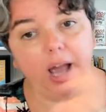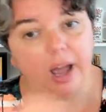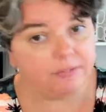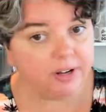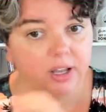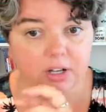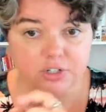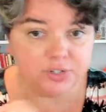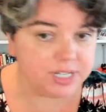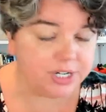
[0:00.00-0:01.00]
African
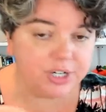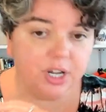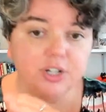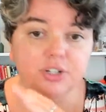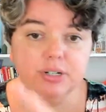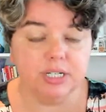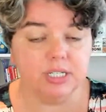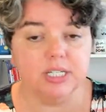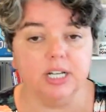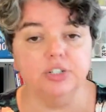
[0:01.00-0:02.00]
countries, Asian countries,
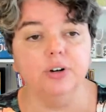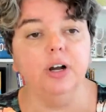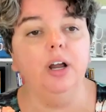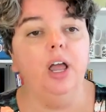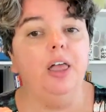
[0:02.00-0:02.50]
etc.,